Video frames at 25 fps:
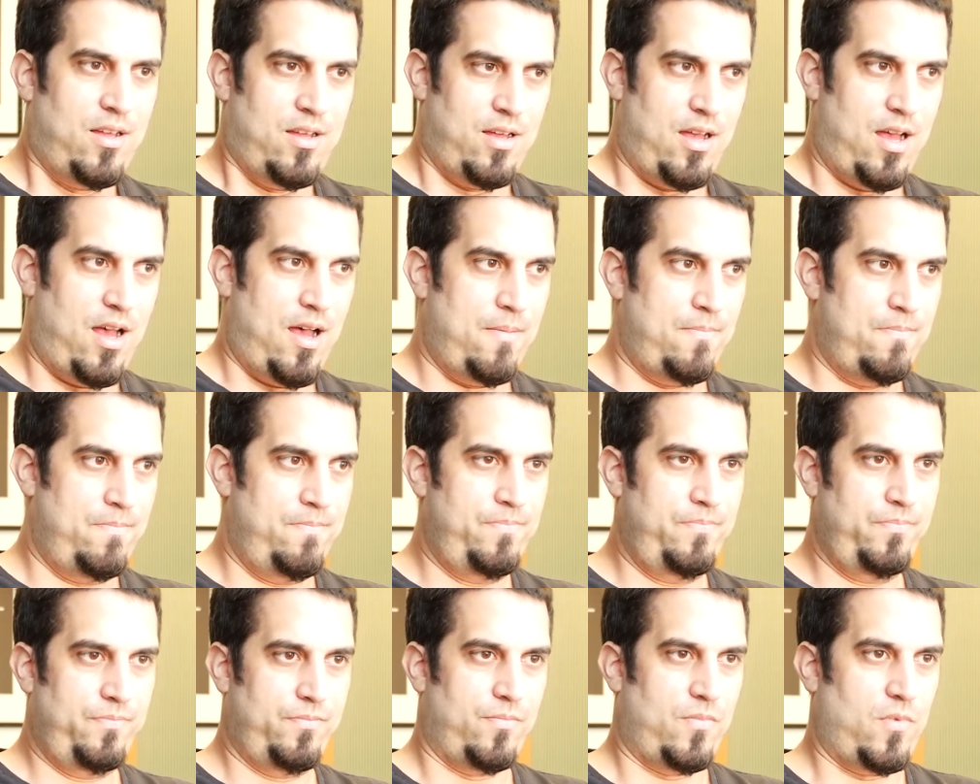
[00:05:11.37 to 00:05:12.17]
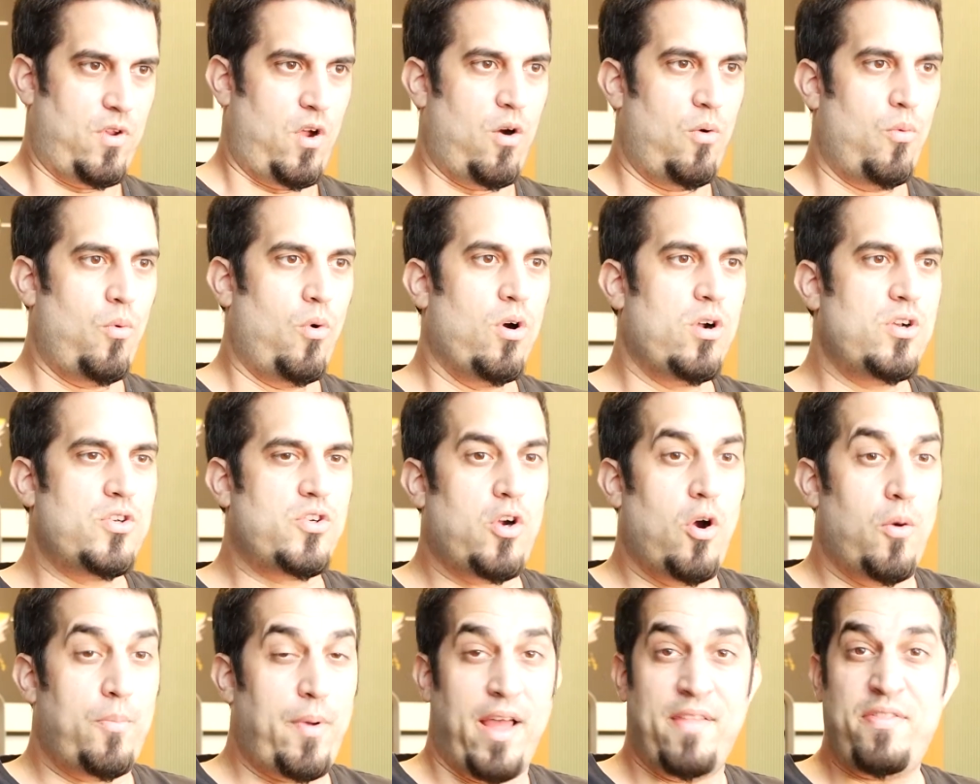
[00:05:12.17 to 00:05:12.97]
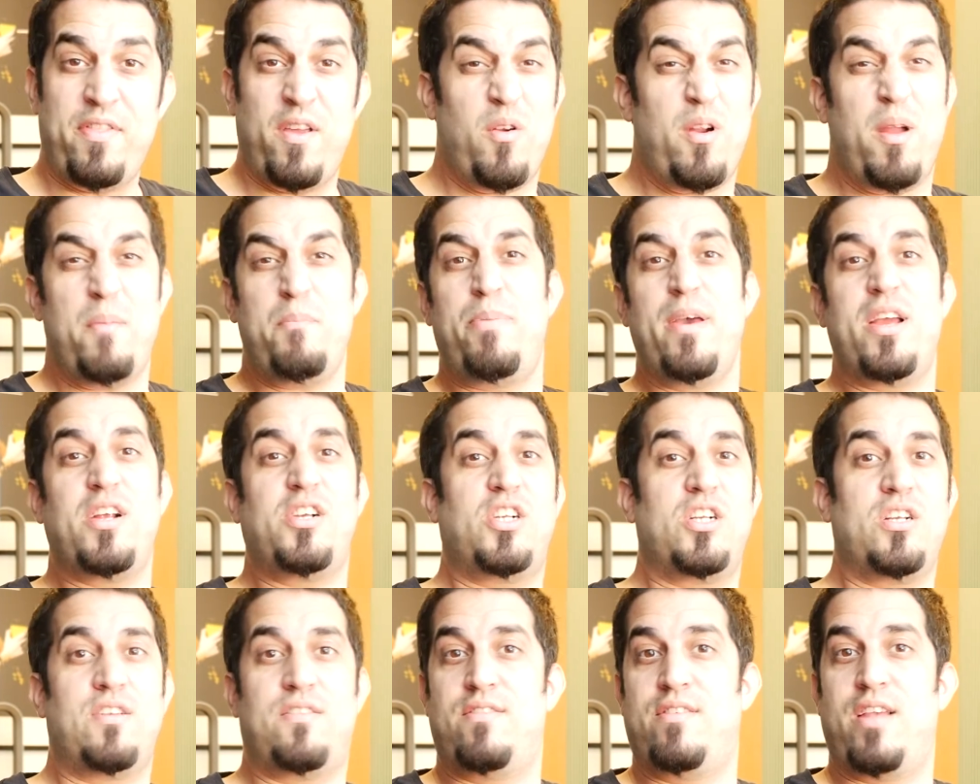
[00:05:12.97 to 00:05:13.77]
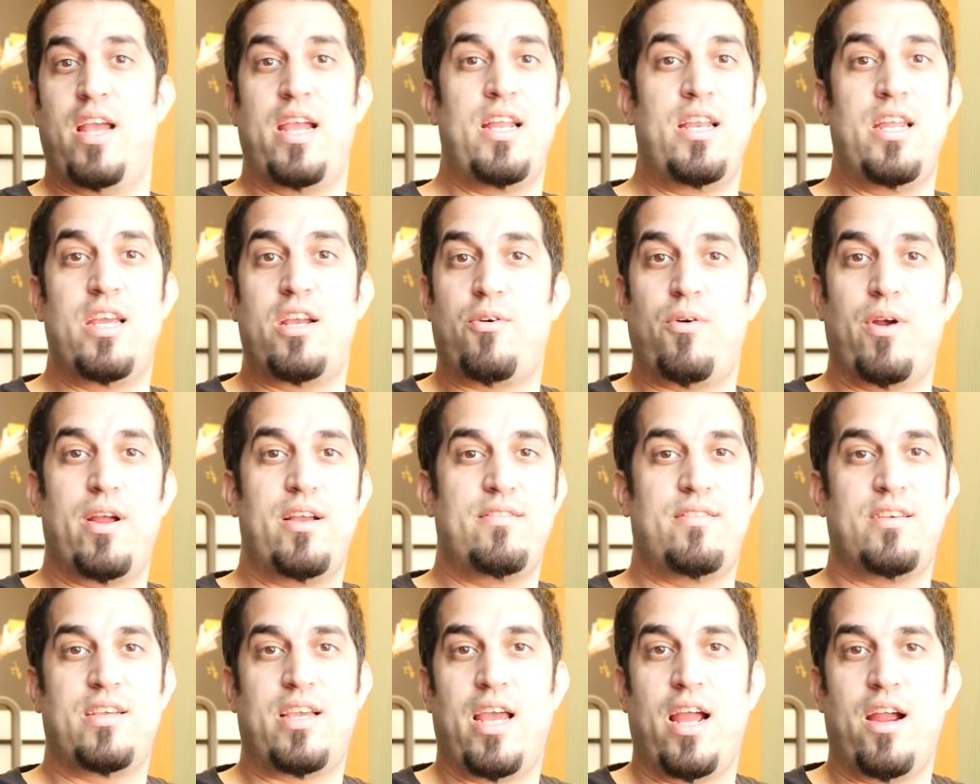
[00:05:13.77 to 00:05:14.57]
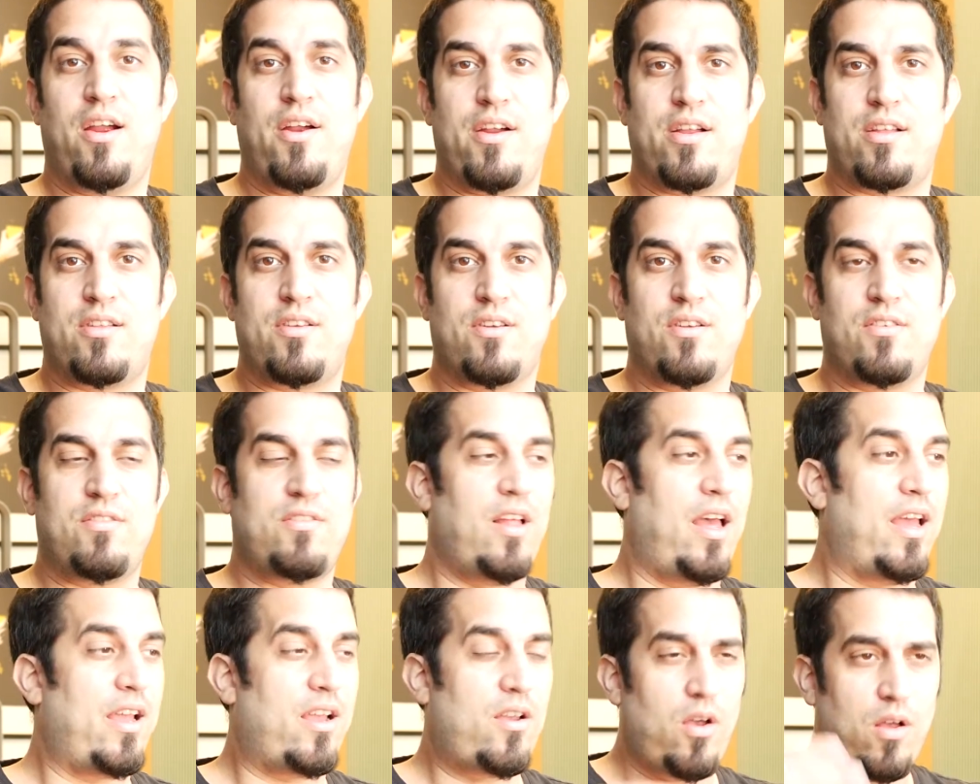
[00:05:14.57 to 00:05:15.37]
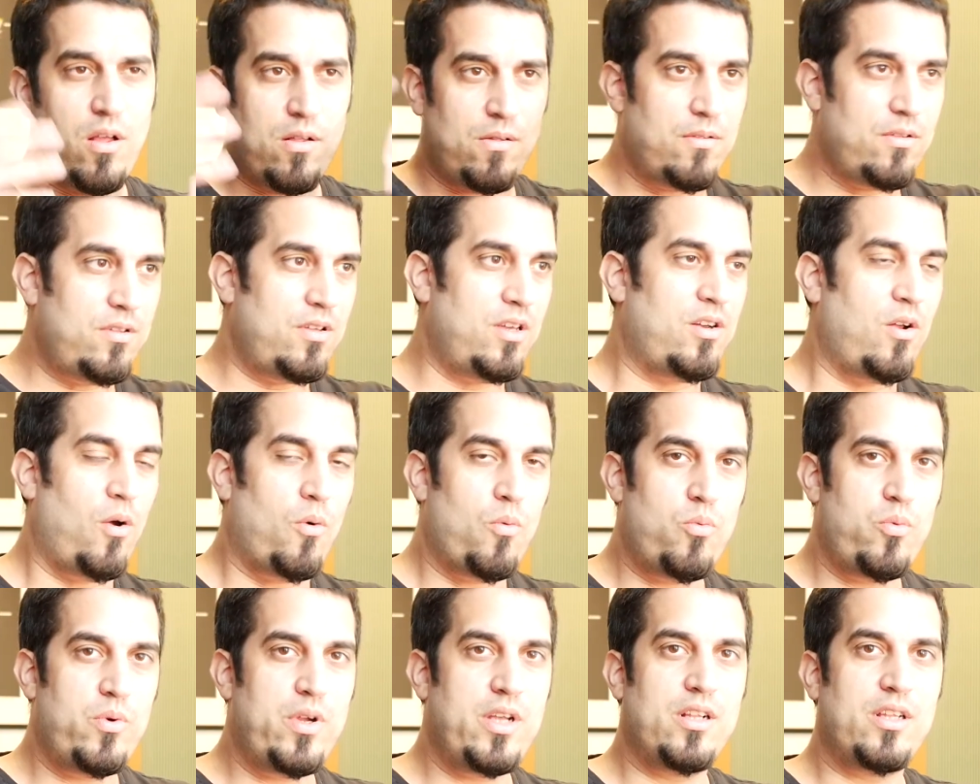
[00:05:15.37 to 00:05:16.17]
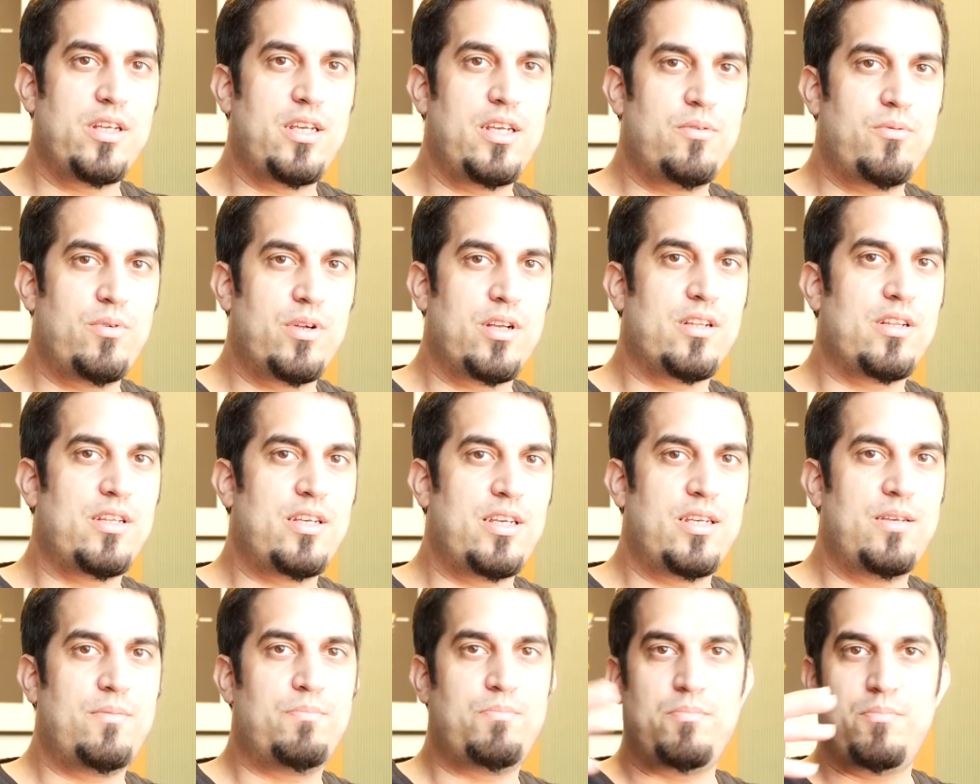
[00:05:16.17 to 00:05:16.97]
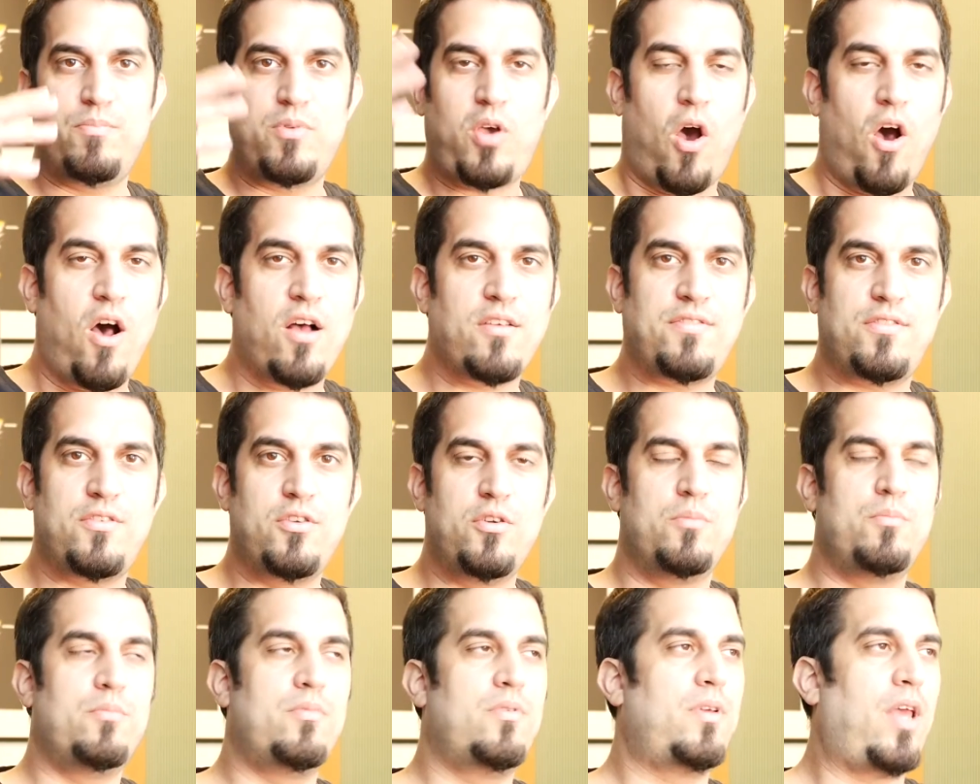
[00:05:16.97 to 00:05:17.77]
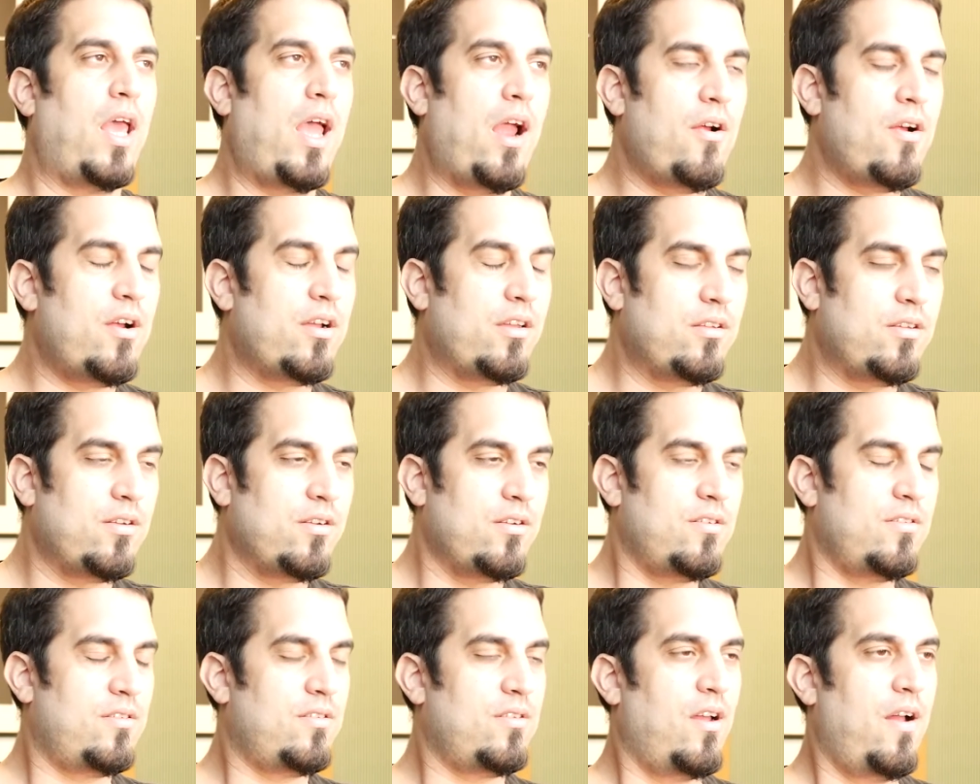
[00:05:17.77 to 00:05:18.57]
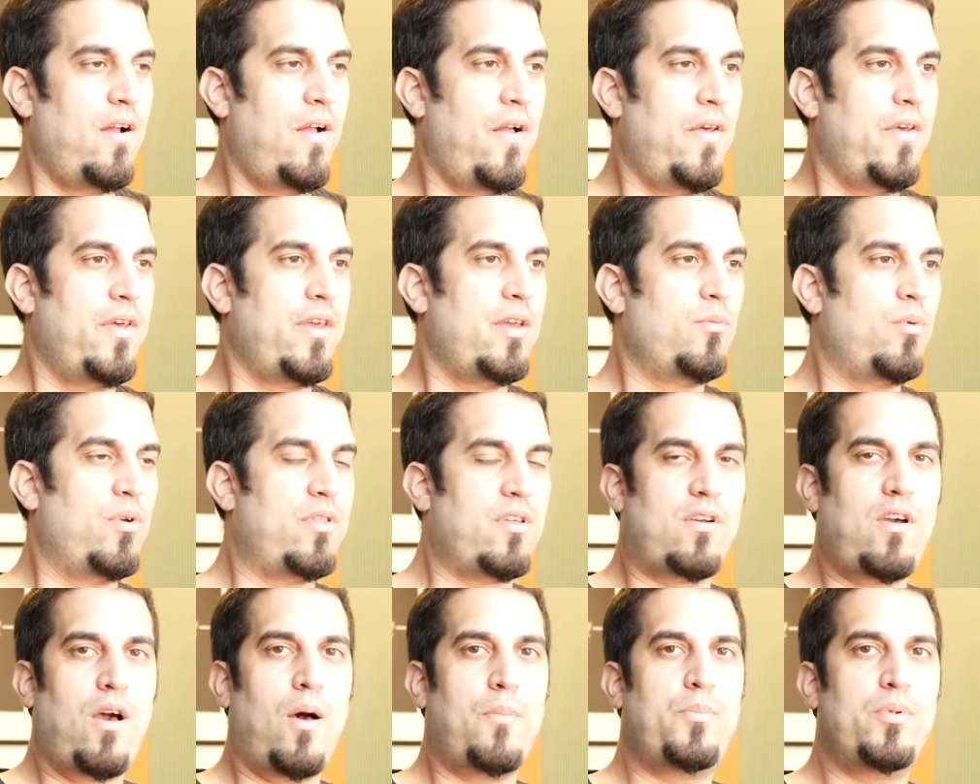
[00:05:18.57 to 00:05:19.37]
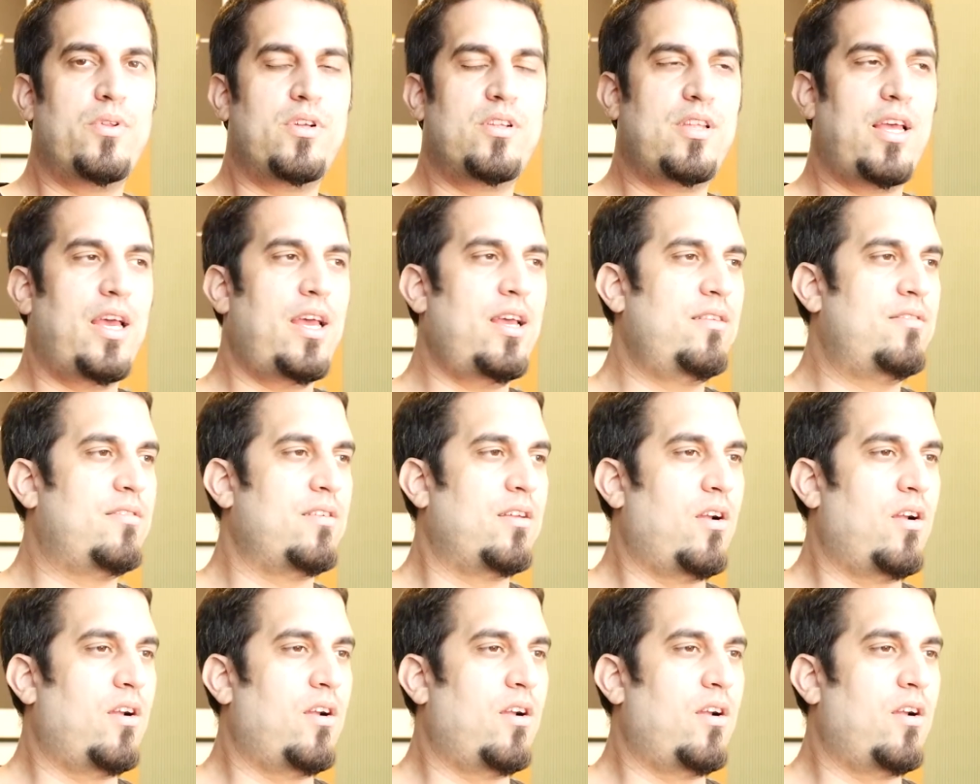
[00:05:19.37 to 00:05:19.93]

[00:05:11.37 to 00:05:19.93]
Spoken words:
our wardrobe, and they're ambitious, zany, crazy characters, like, really, really costumed characters with a couple of days.